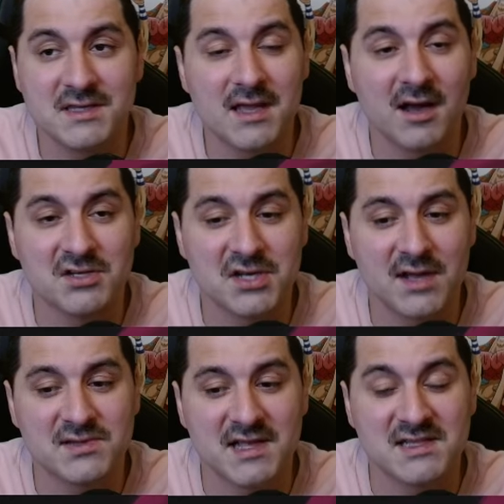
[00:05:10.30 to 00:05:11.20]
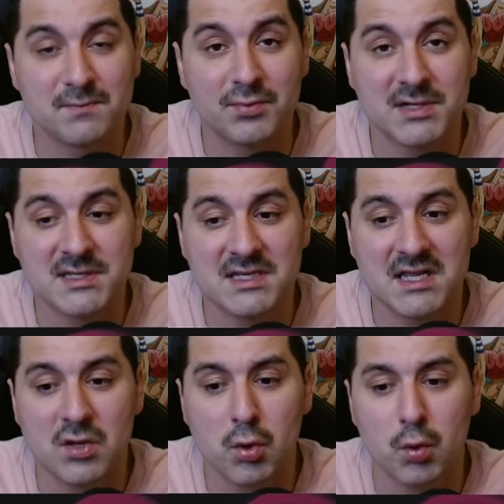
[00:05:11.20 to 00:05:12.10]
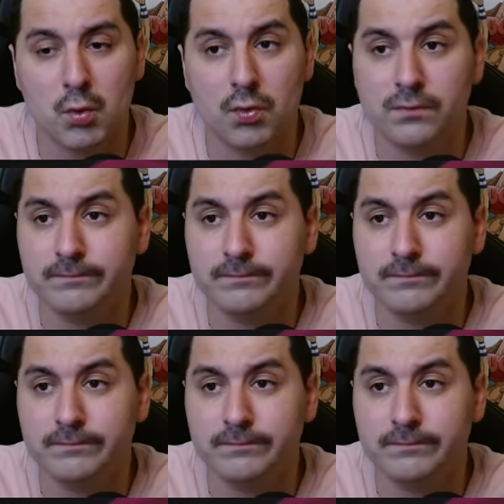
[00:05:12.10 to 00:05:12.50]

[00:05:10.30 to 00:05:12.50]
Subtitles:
the auction house, that's pretty cool.